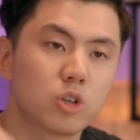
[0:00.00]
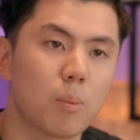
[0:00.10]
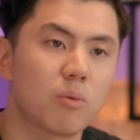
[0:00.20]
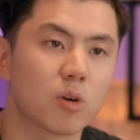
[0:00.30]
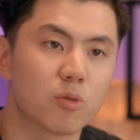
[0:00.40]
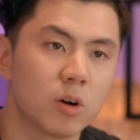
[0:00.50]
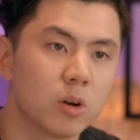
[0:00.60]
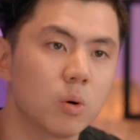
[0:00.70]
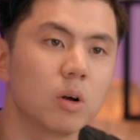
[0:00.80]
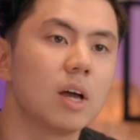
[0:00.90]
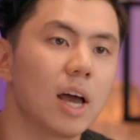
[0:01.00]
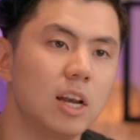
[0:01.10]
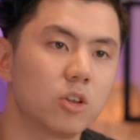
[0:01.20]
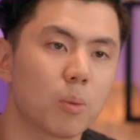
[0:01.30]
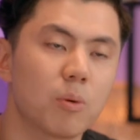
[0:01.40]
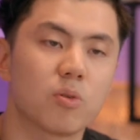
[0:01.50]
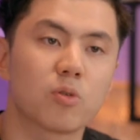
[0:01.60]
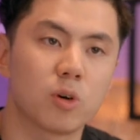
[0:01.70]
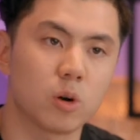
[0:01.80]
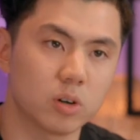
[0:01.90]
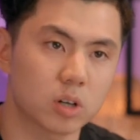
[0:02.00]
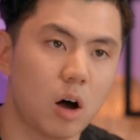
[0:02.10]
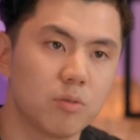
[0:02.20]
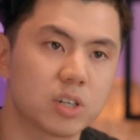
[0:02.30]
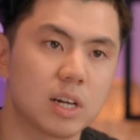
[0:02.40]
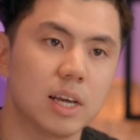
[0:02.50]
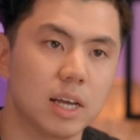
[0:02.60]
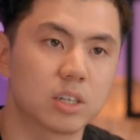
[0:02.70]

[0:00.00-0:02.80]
of your funnel, and the top of your funnel is obviously